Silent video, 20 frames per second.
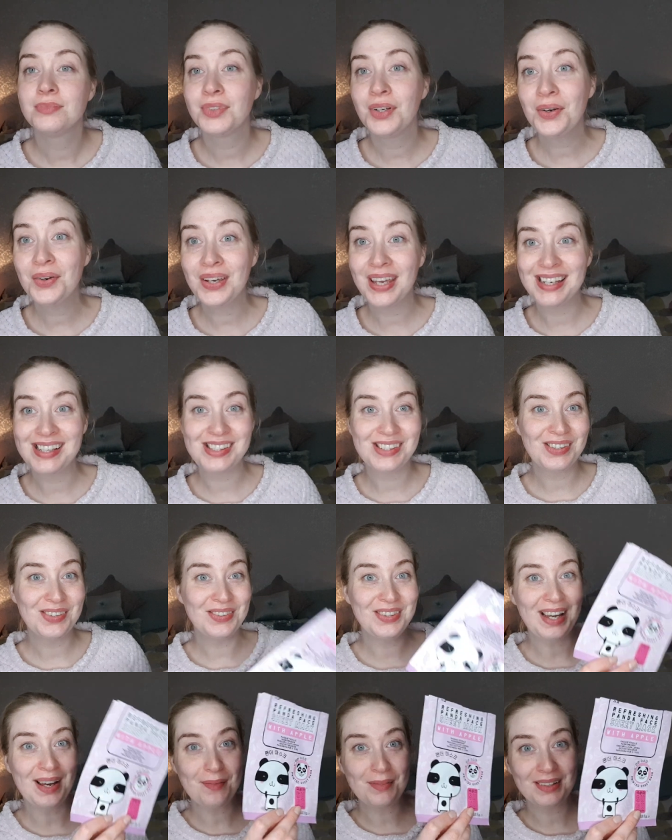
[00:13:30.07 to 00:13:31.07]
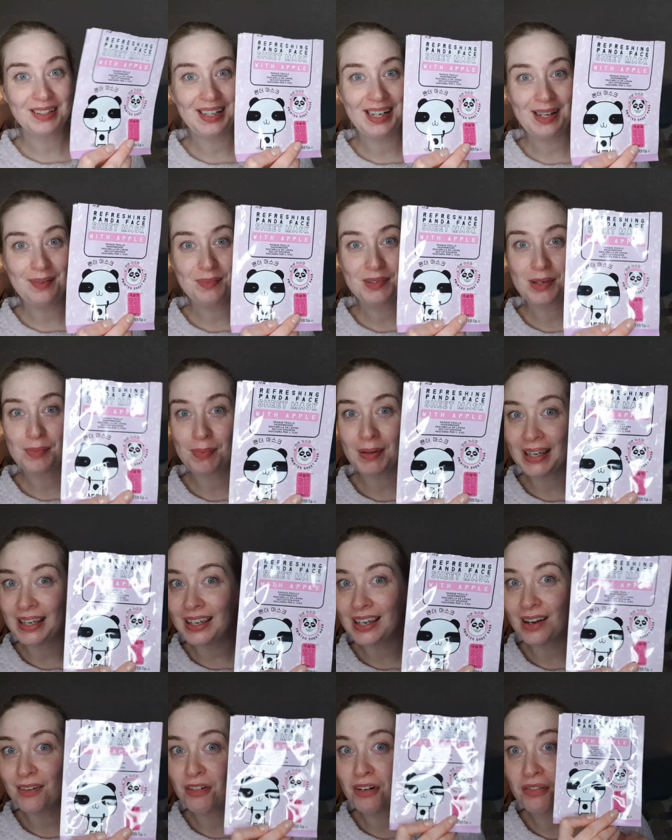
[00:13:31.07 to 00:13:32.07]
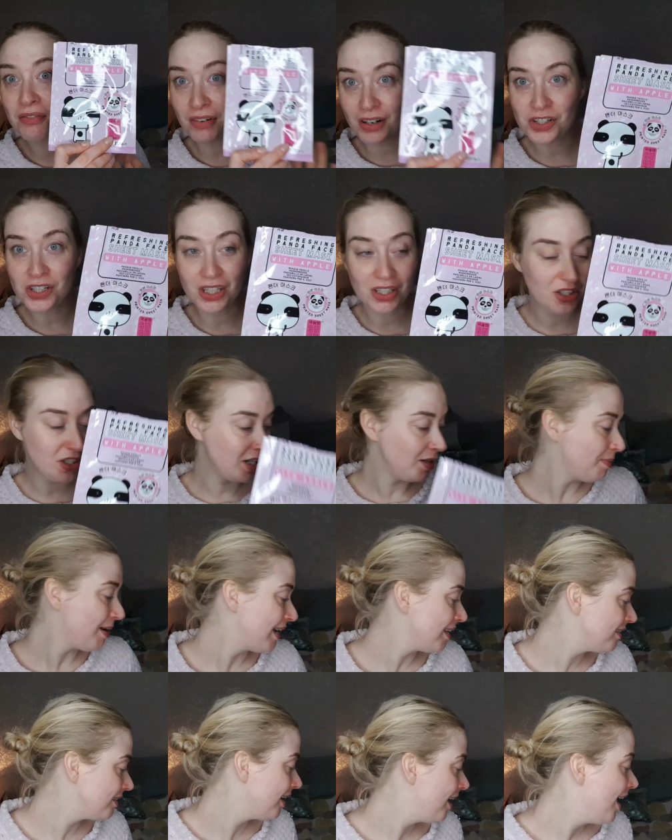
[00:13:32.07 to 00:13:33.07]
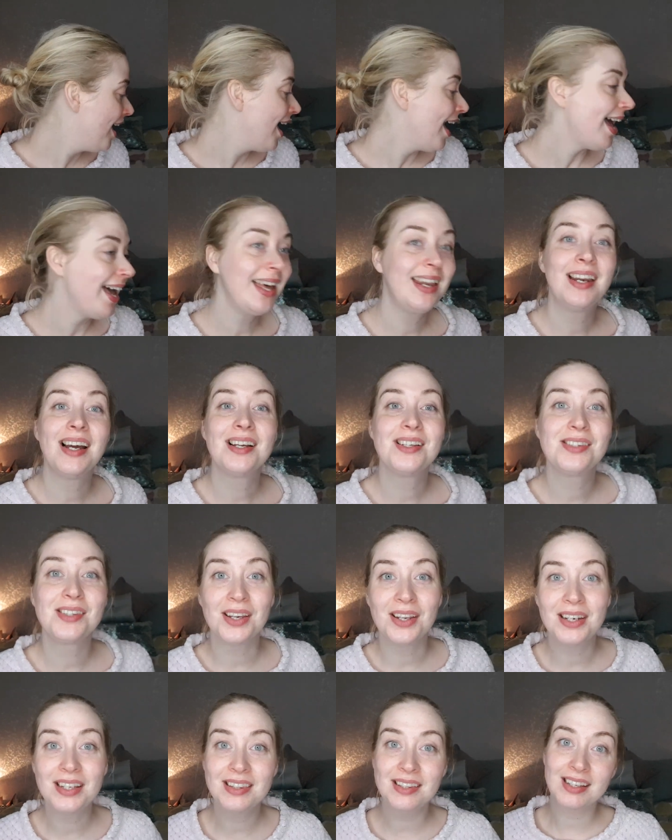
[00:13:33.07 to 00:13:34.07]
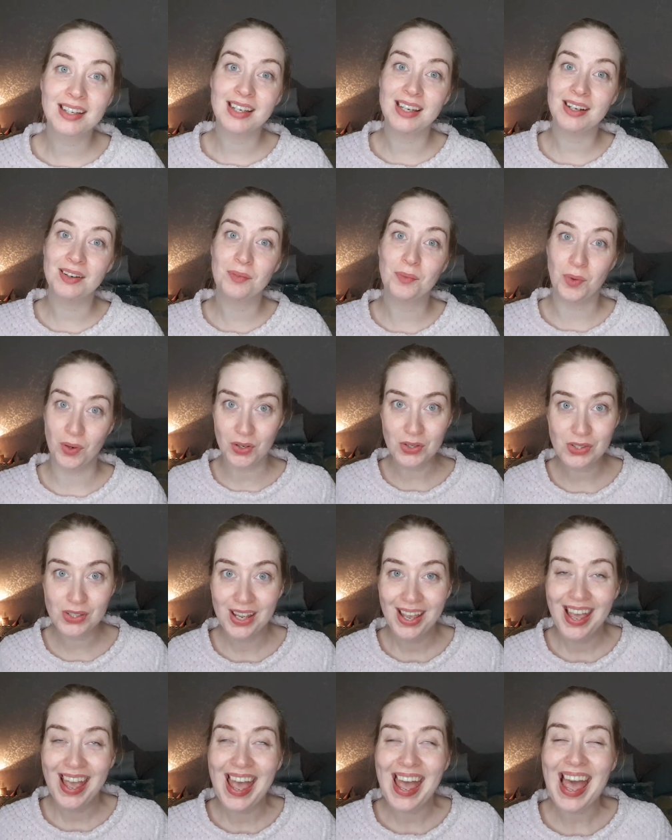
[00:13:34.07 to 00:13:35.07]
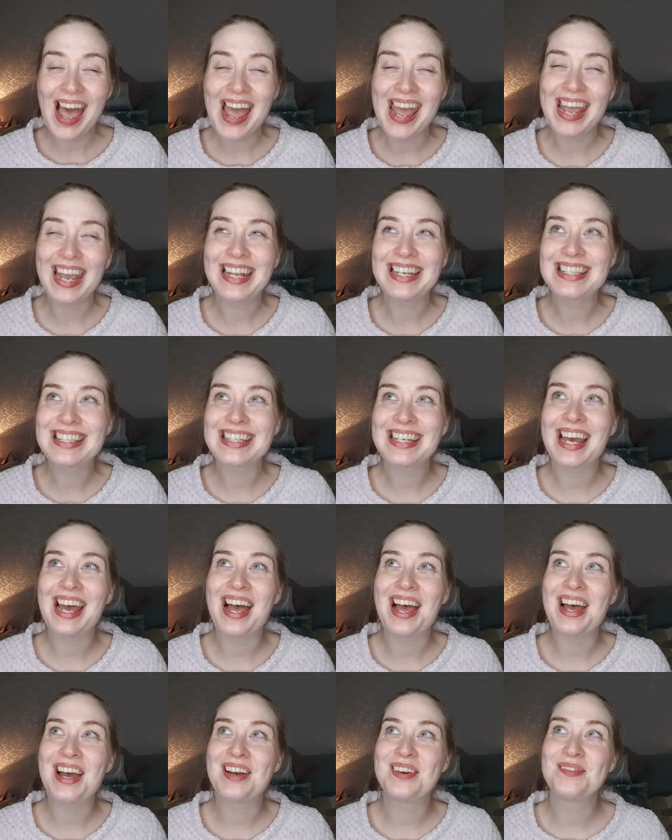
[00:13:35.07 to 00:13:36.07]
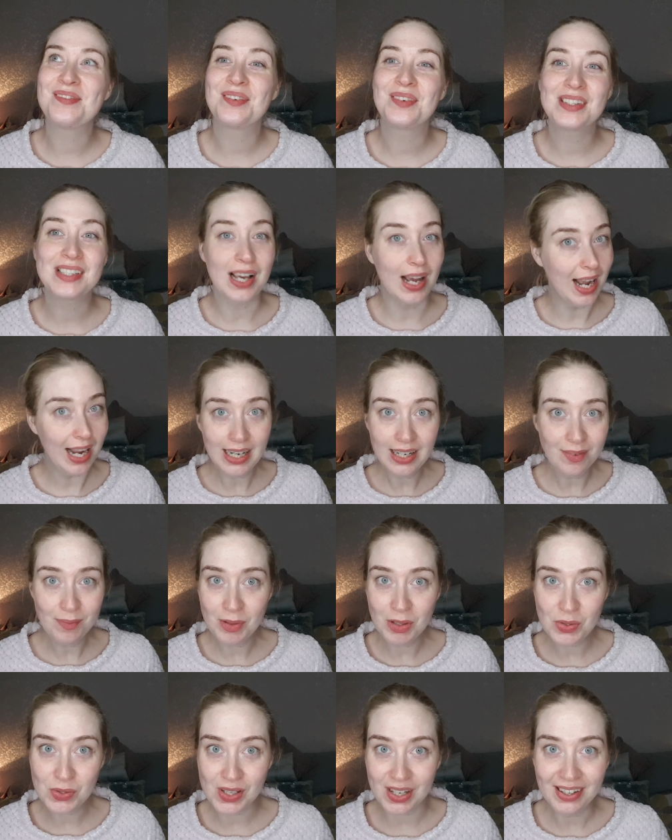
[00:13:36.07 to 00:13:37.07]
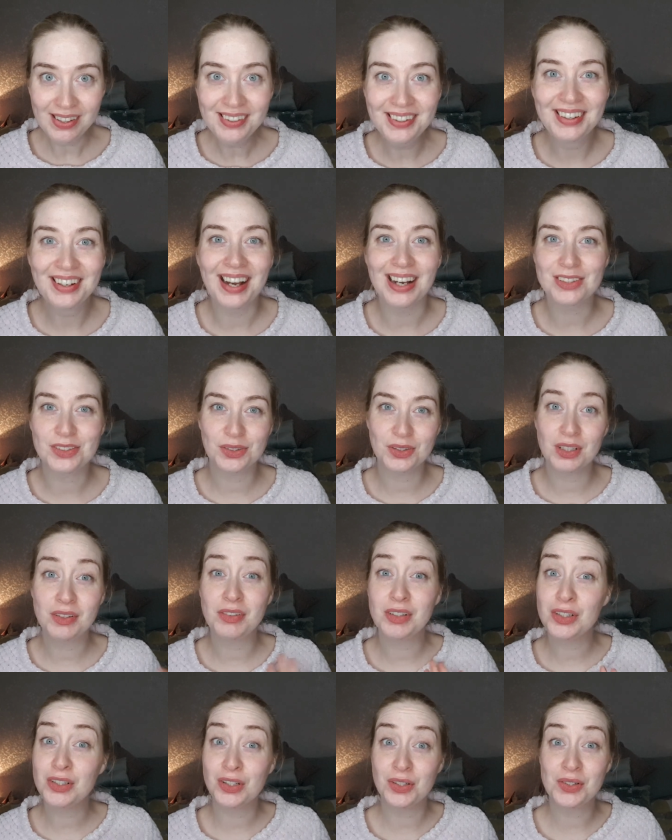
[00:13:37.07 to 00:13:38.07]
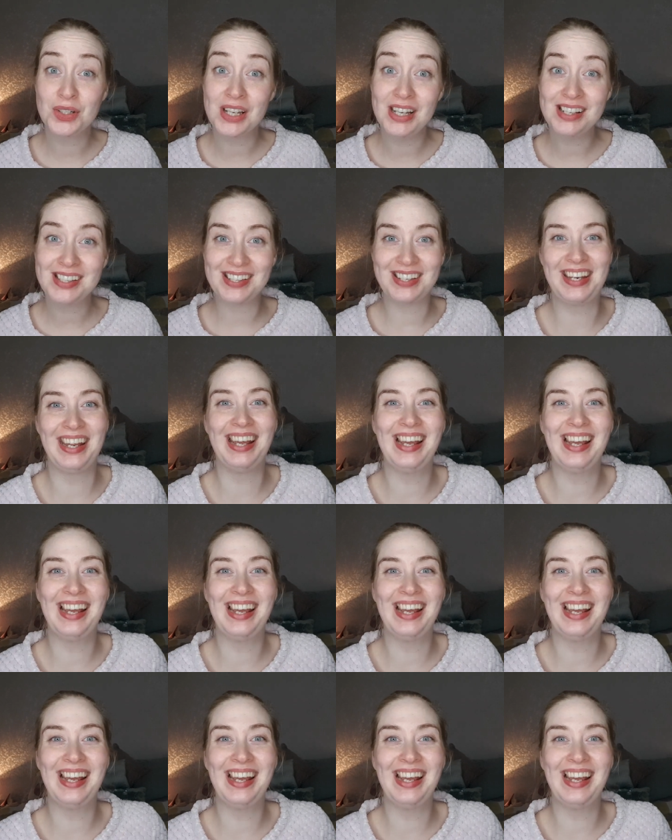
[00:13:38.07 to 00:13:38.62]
Okay, so that claimed to be a refreshing sheet mask and I certainly think it was. It um, was highly amusing. I don't know if you noticed.